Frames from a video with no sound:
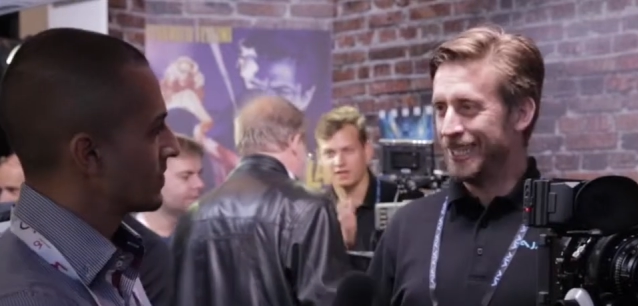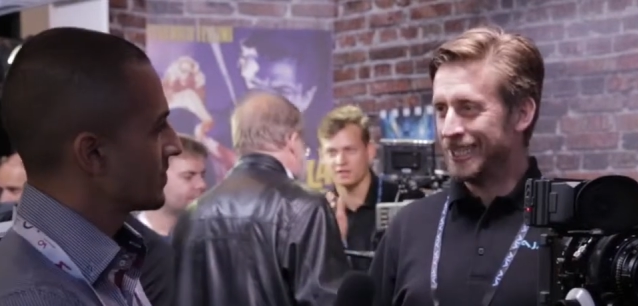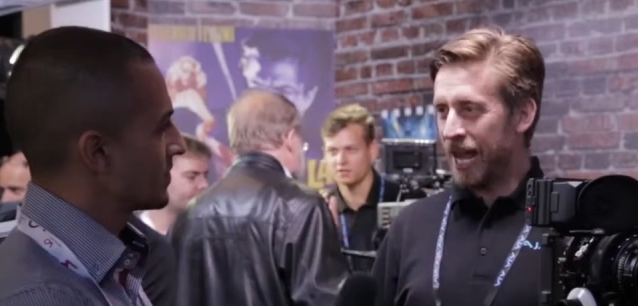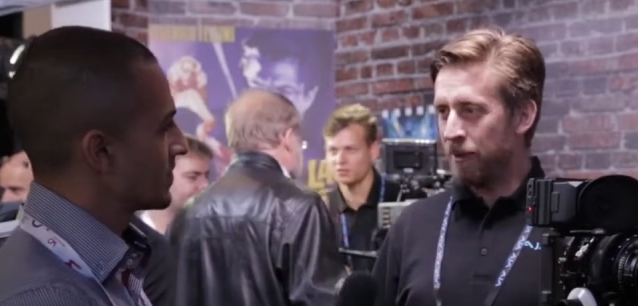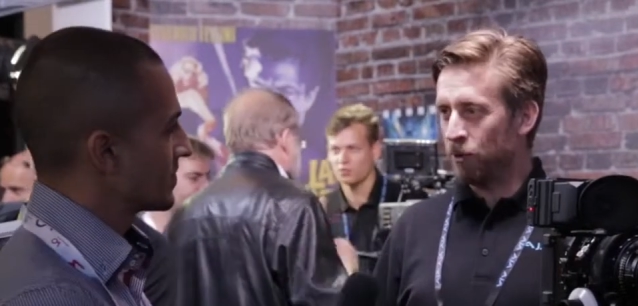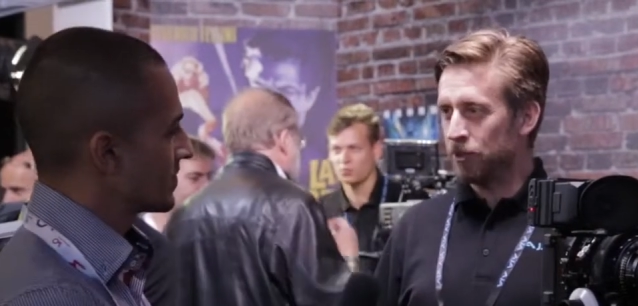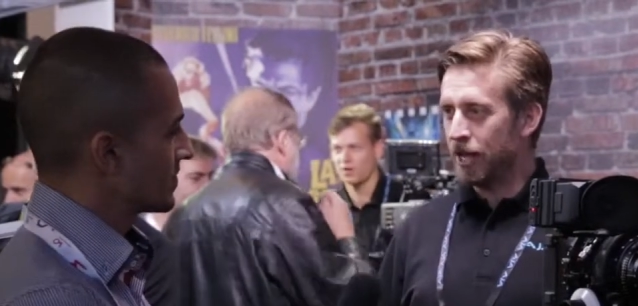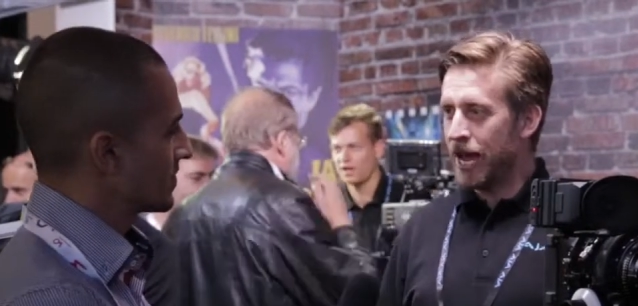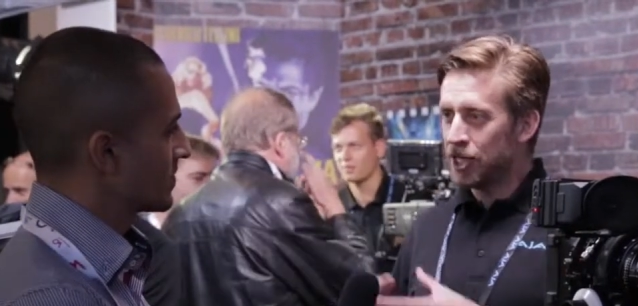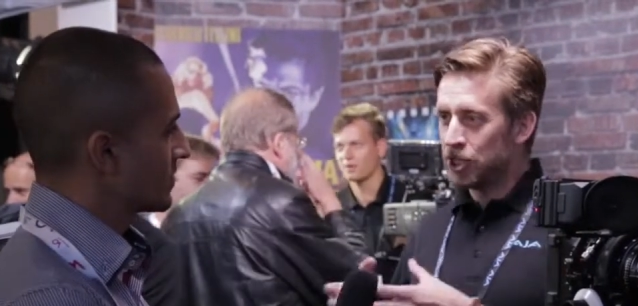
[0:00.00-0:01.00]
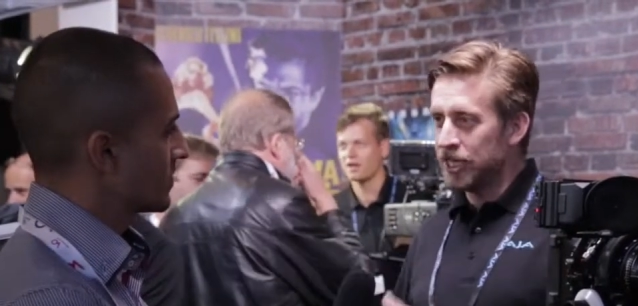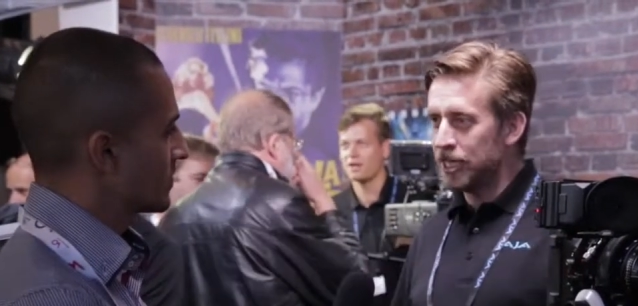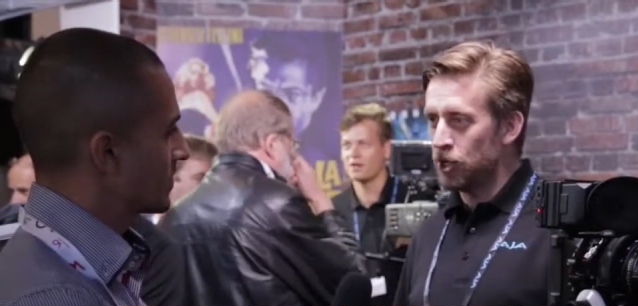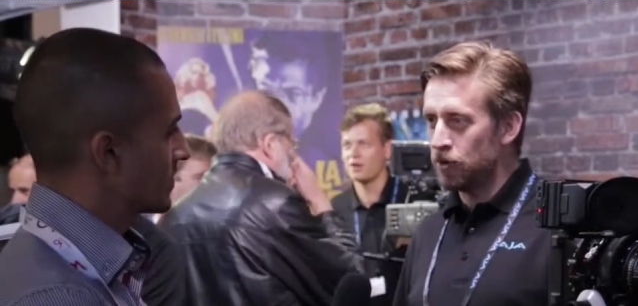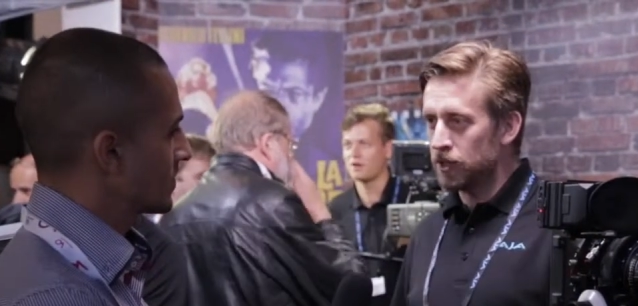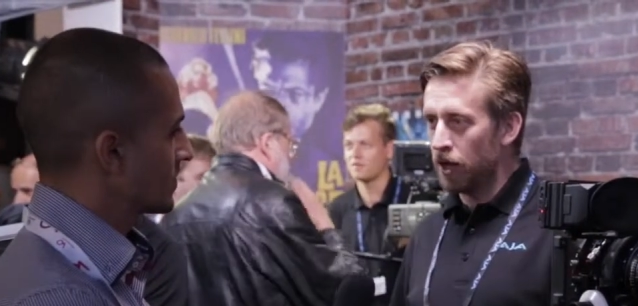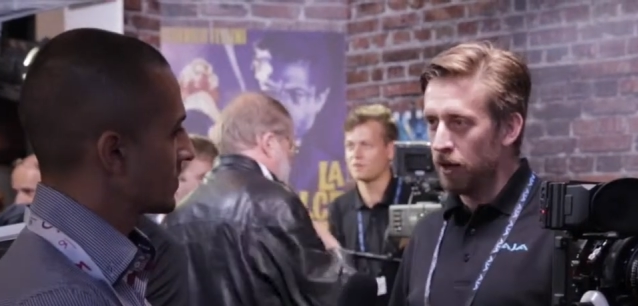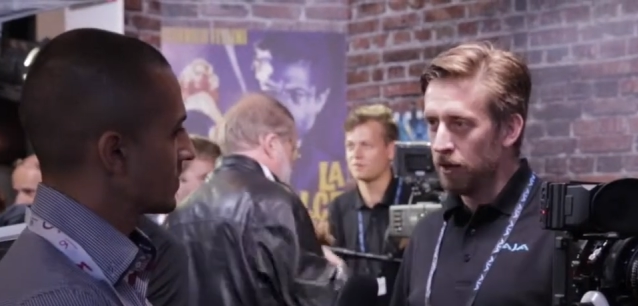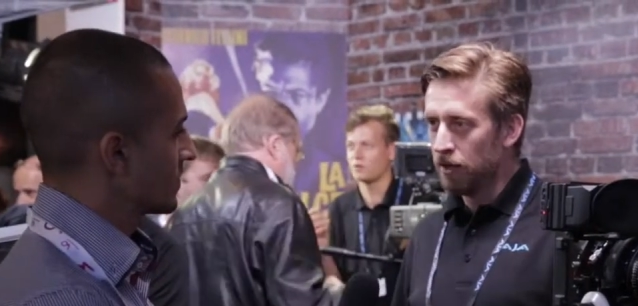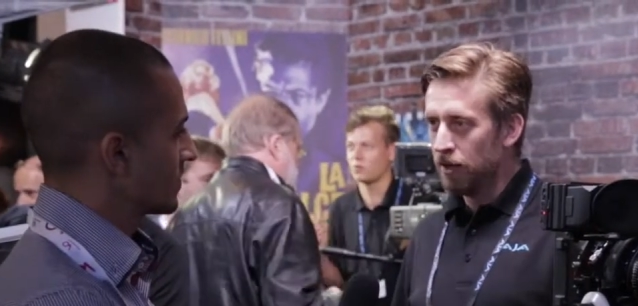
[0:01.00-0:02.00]
Speaker 1: this camera as a HD
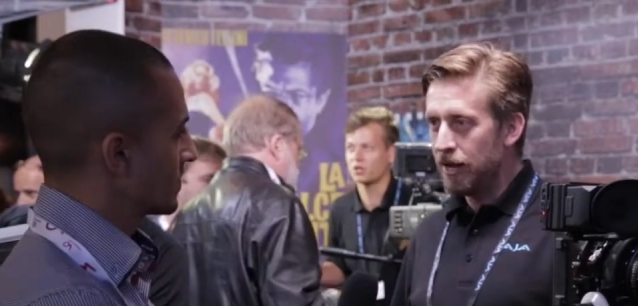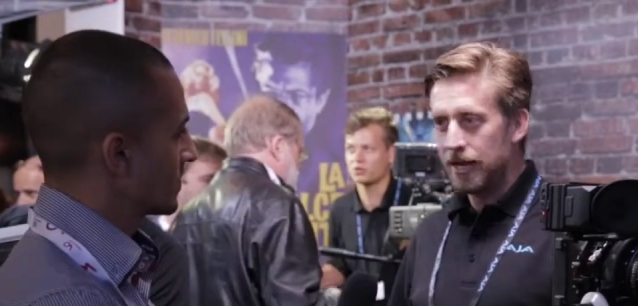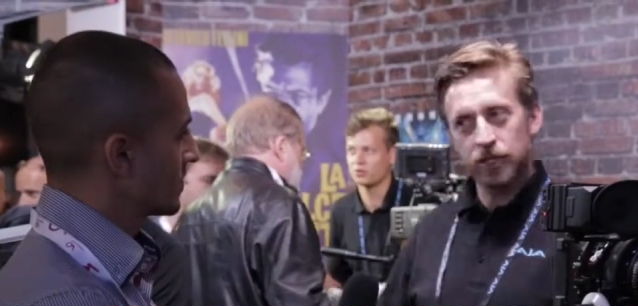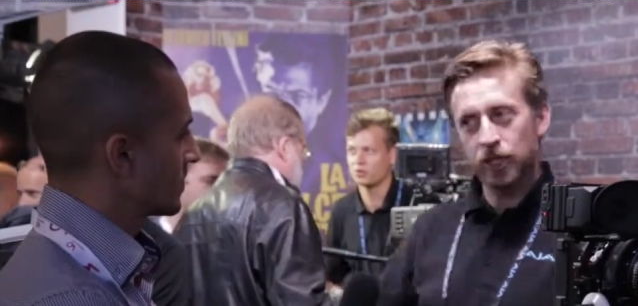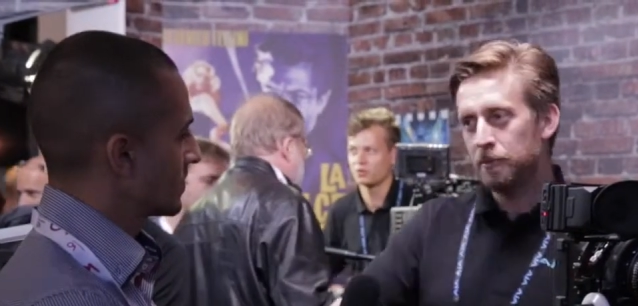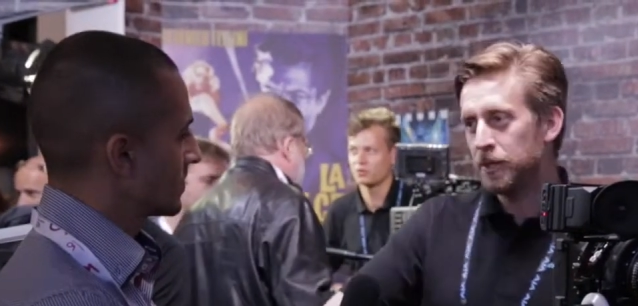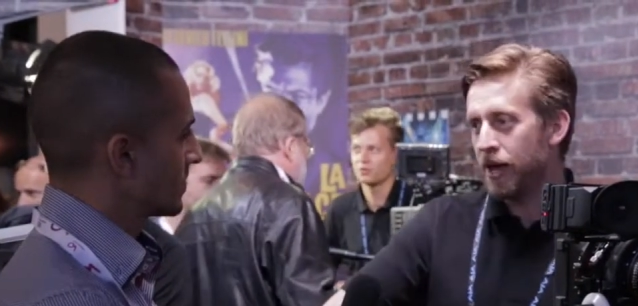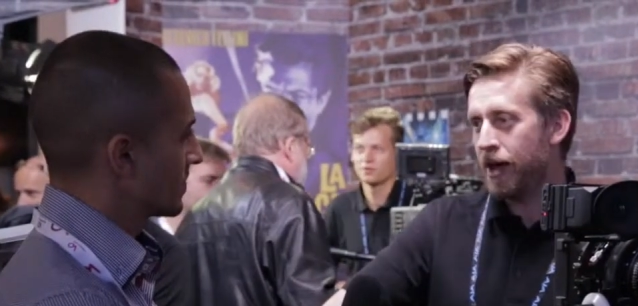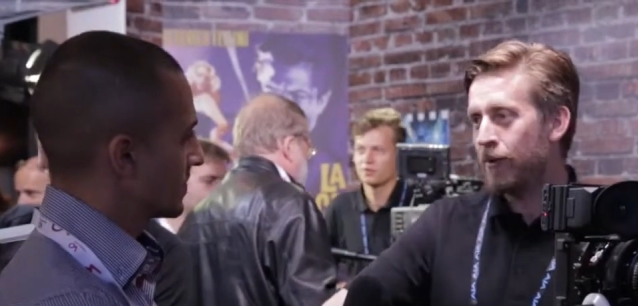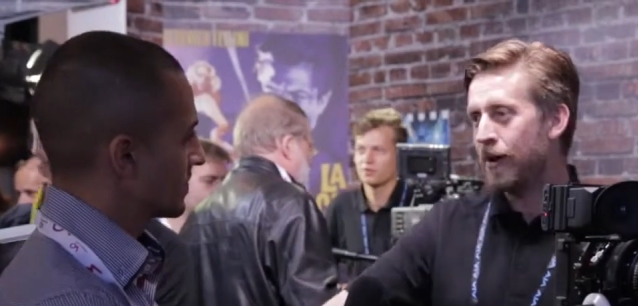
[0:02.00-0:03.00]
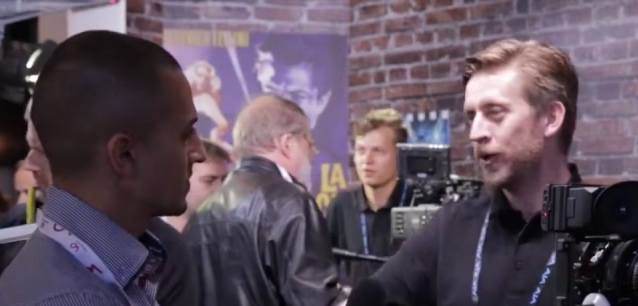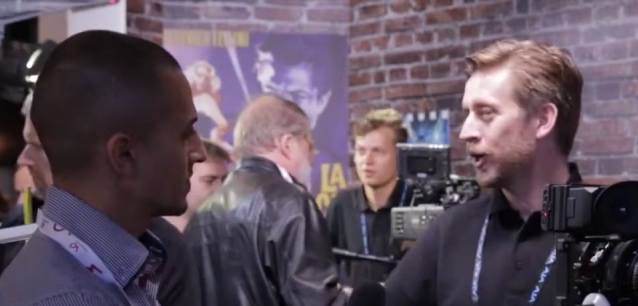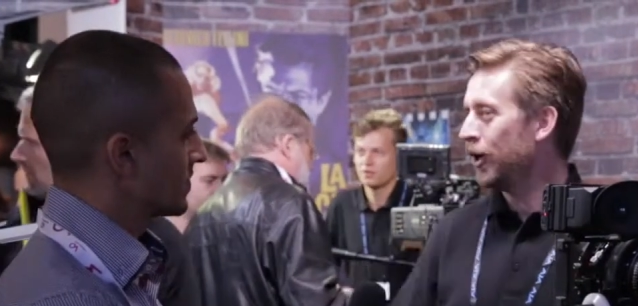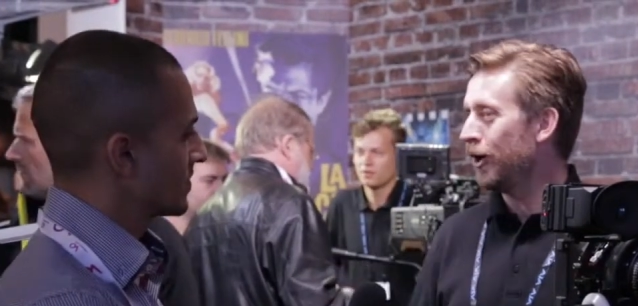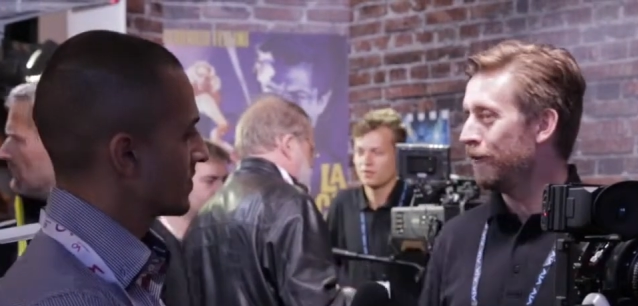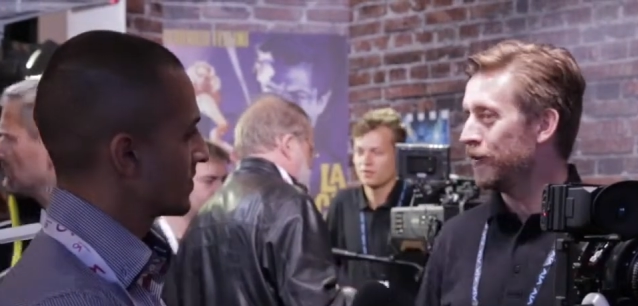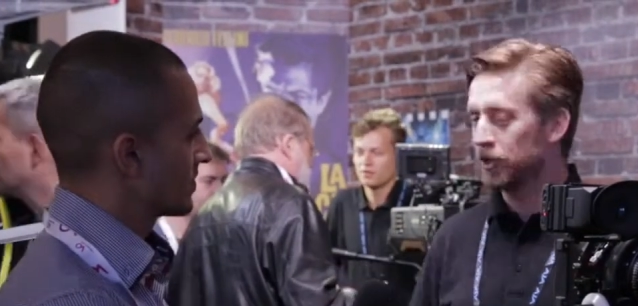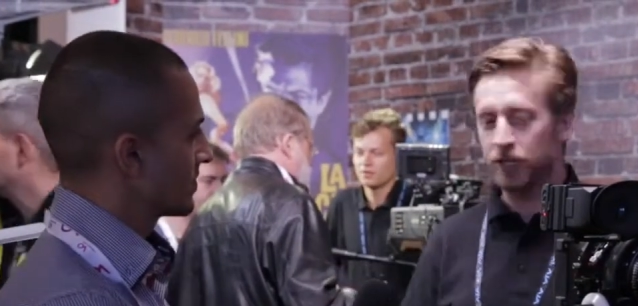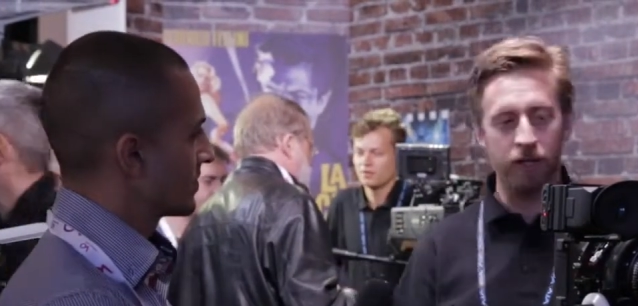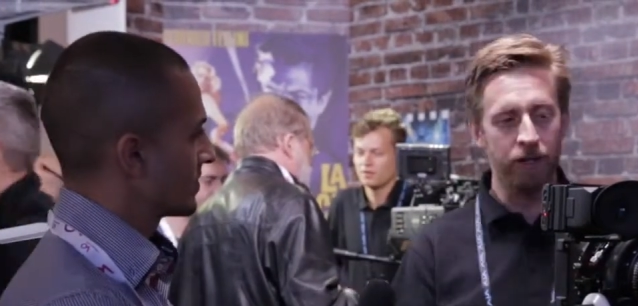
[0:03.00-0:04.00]
user, it's going to be there around the curve
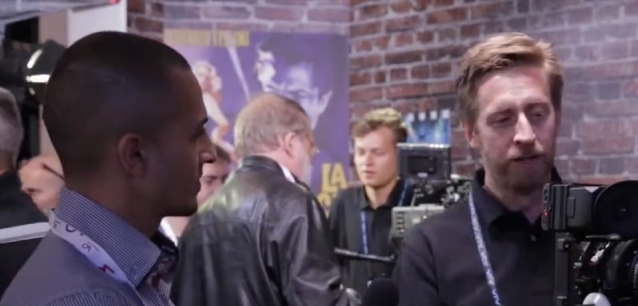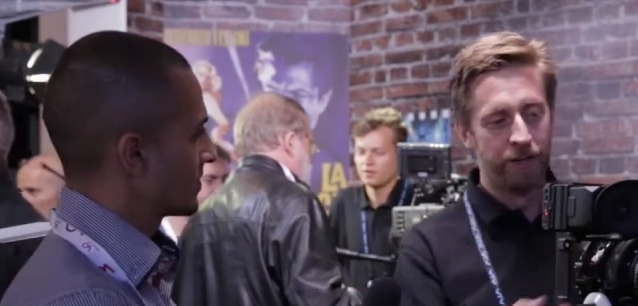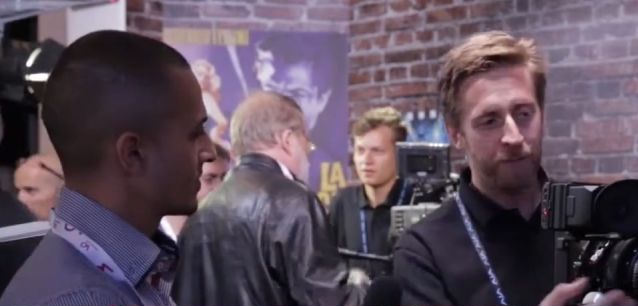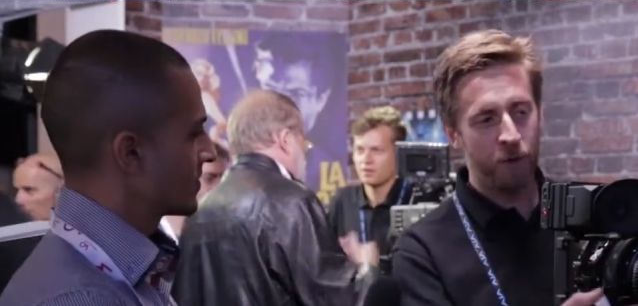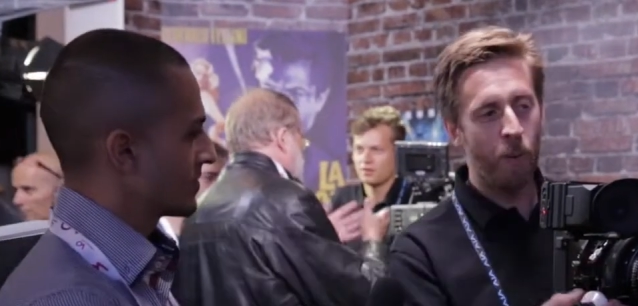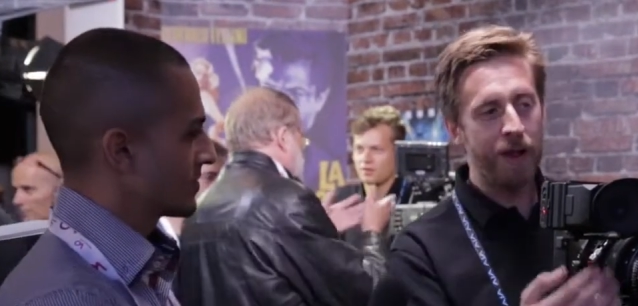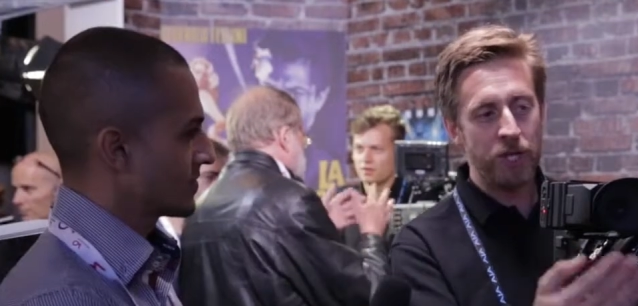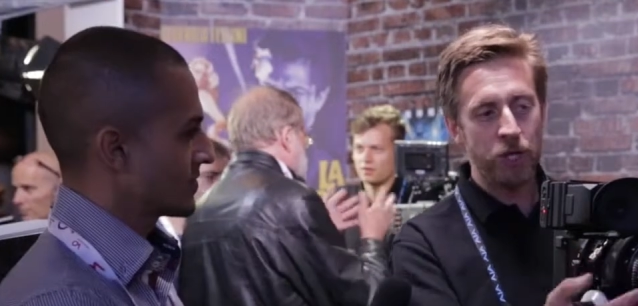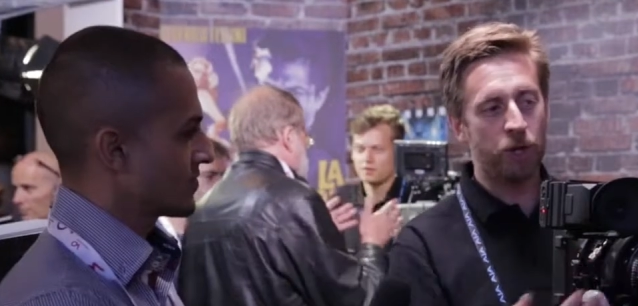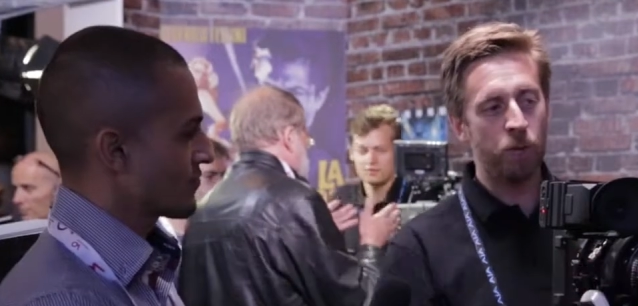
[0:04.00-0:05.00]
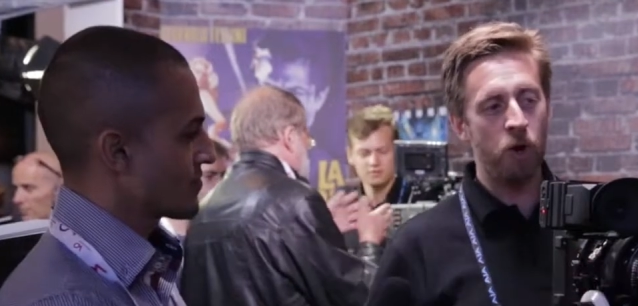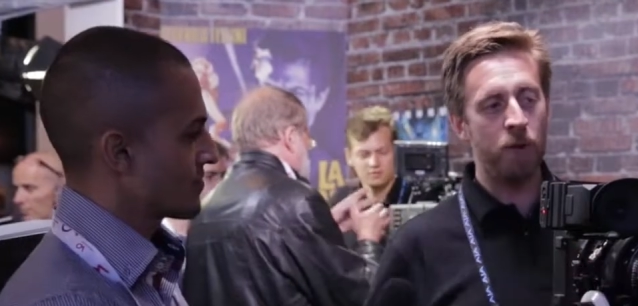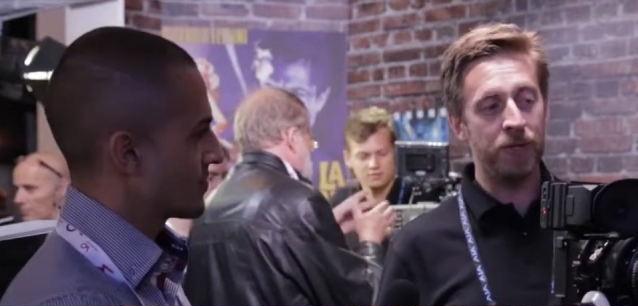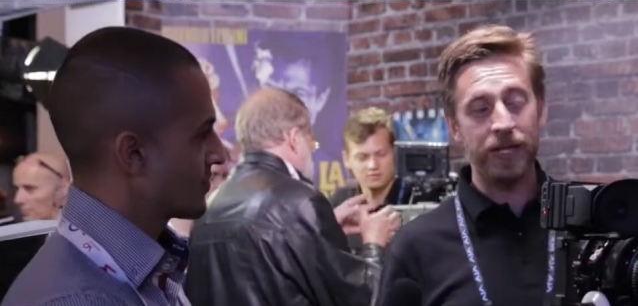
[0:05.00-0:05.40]
because the, the way that you can work